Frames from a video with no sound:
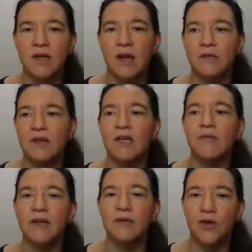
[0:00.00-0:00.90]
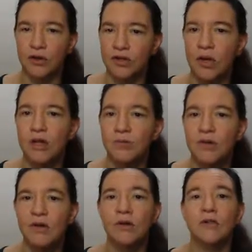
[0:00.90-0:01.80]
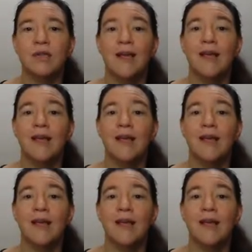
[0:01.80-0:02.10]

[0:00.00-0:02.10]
are really, really rock solid because